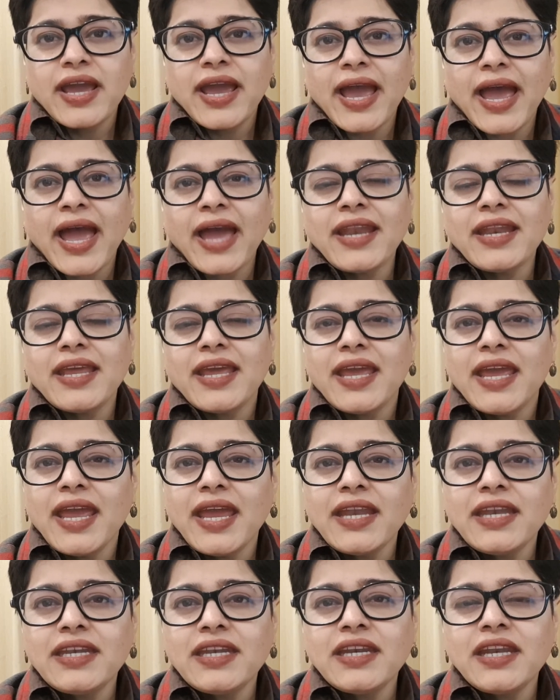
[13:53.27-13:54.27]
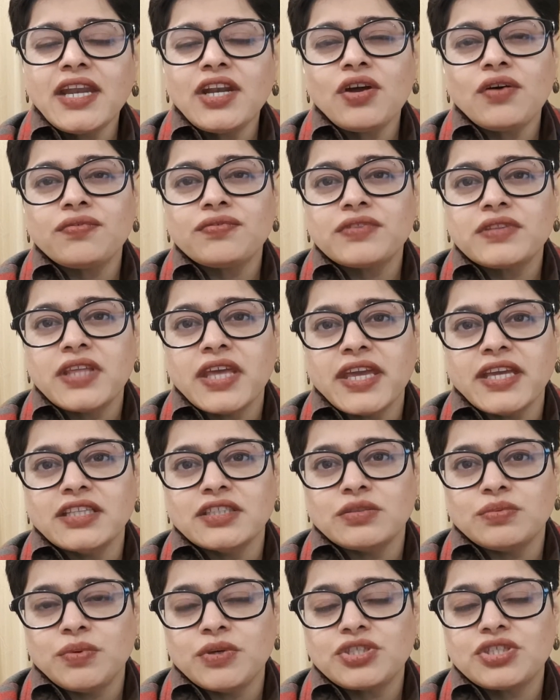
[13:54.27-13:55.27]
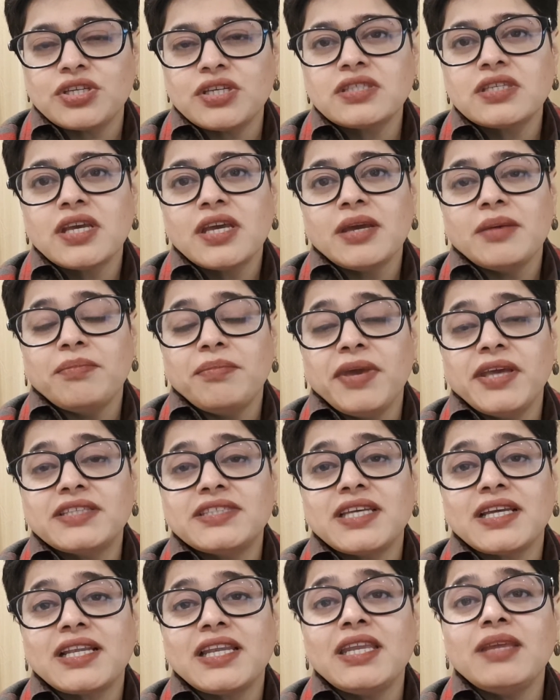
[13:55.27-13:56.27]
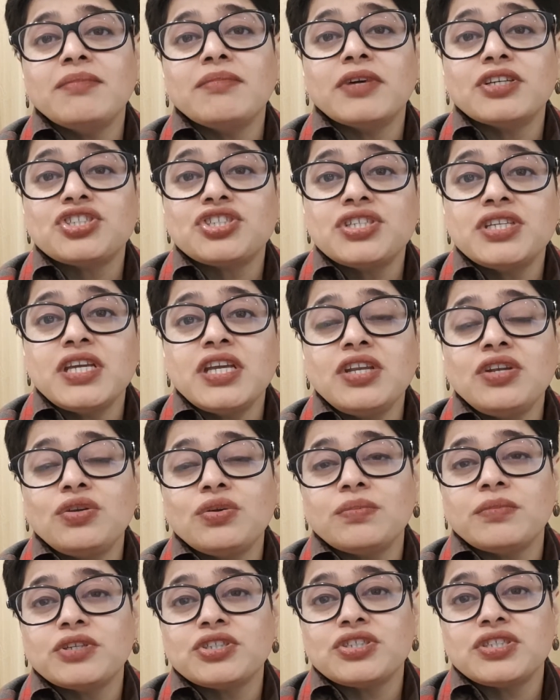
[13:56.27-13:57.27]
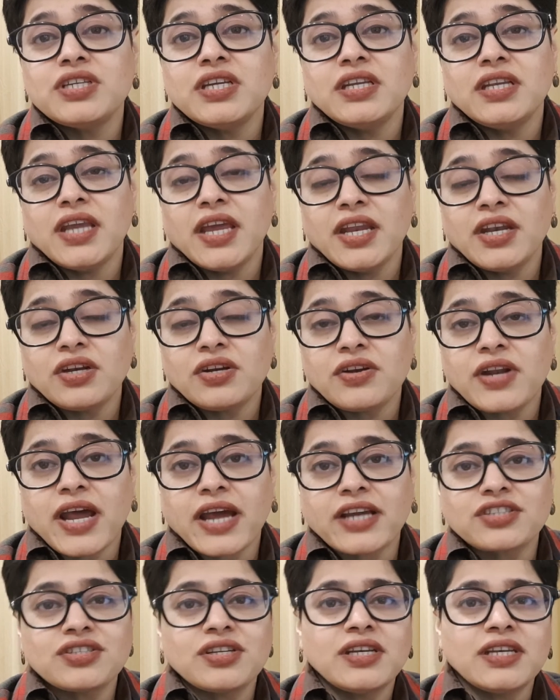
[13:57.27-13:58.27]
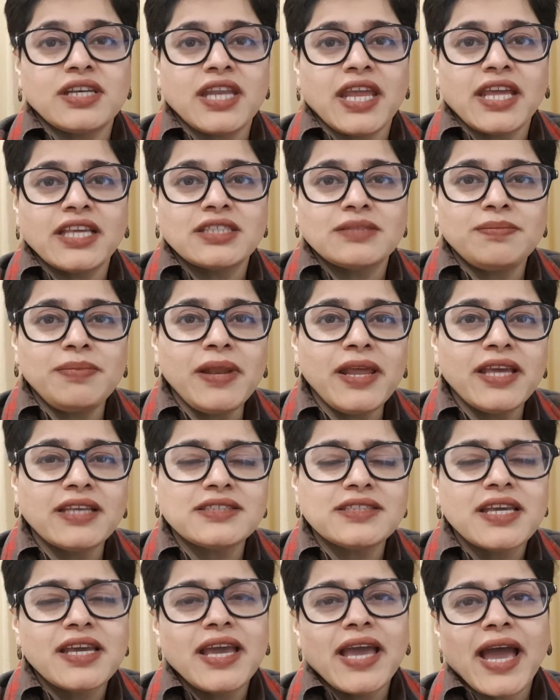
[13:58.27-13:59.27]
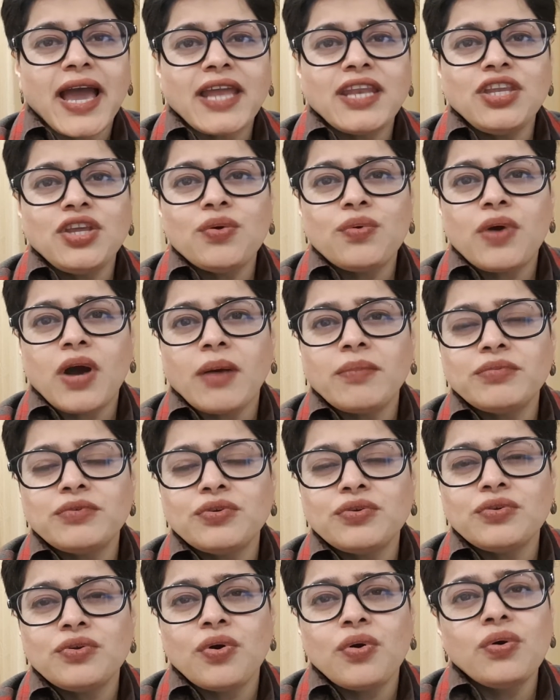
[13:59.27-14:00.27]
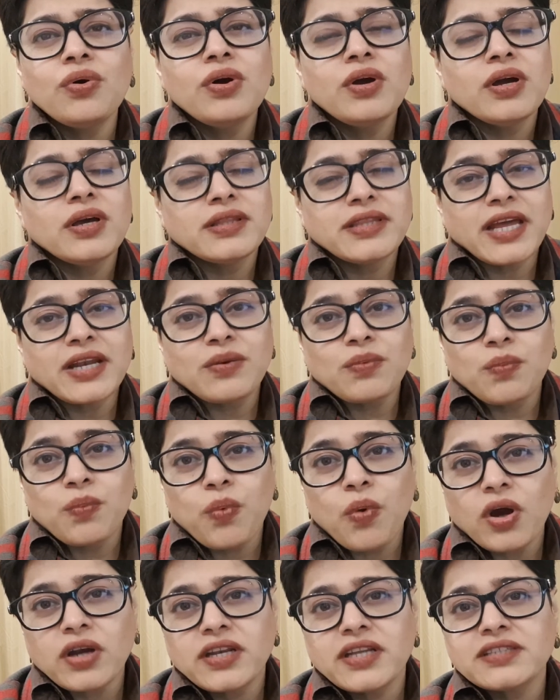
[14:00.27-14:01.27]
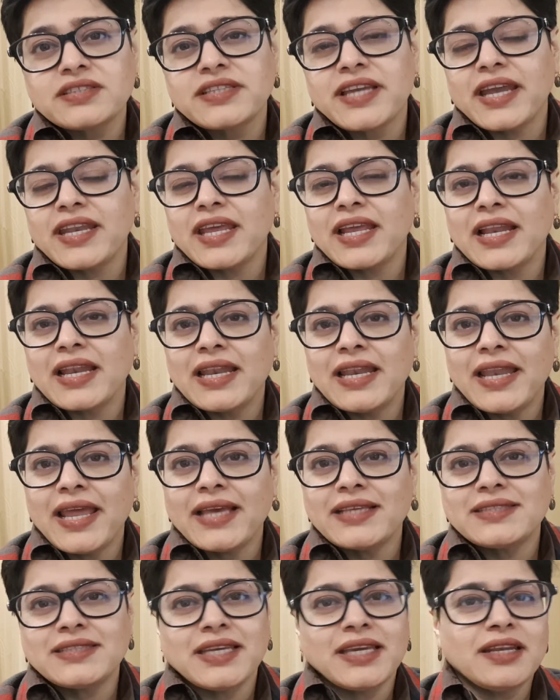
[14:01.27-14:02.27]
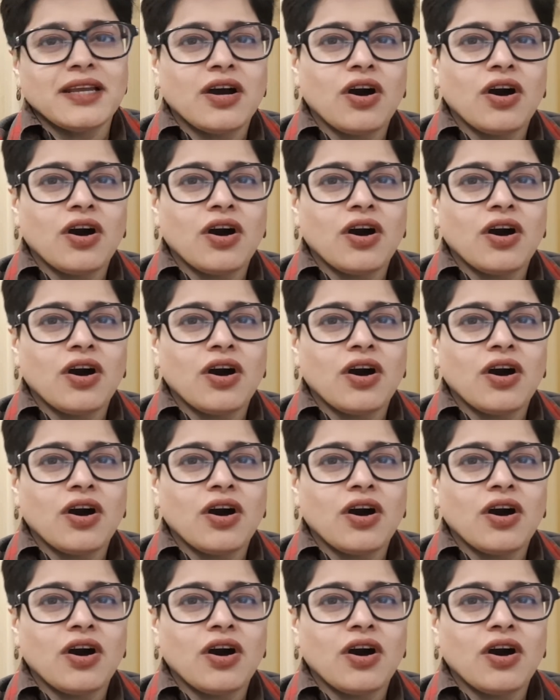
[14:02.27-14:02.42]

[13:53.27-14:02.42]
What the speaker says: And Internet of Things, which is basically machine-to-machine interaction, takes place, and you come to know that what is getting less in a